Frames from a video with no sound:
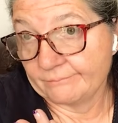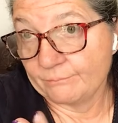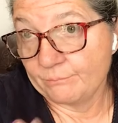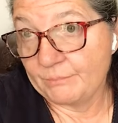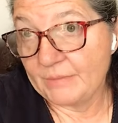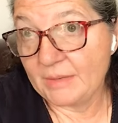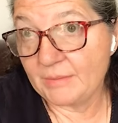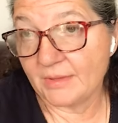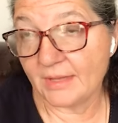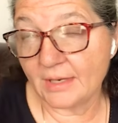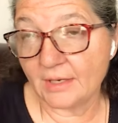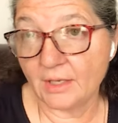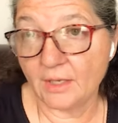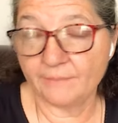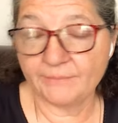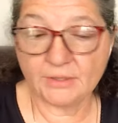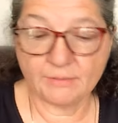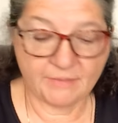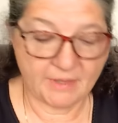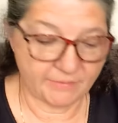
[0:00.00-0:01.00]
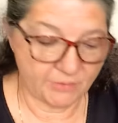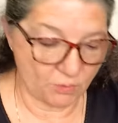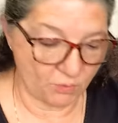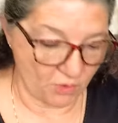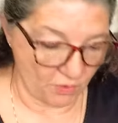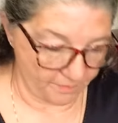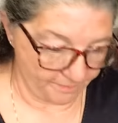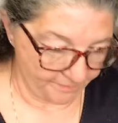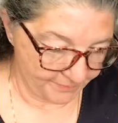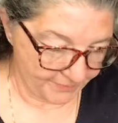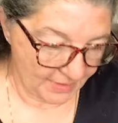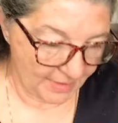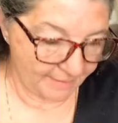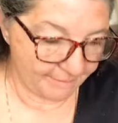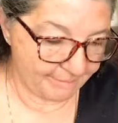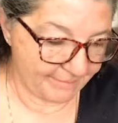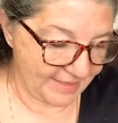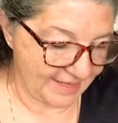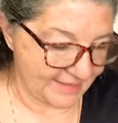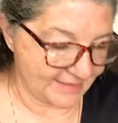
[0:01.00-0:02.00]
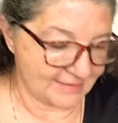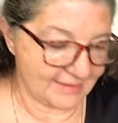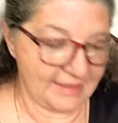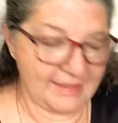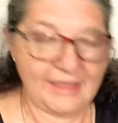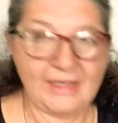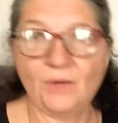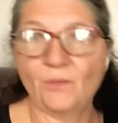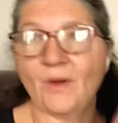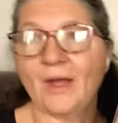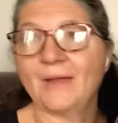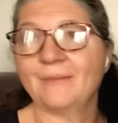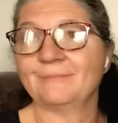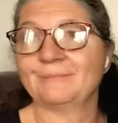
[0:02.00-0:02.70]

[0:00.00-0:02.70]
Maybe that'll help you, maybe it won't. But anyway,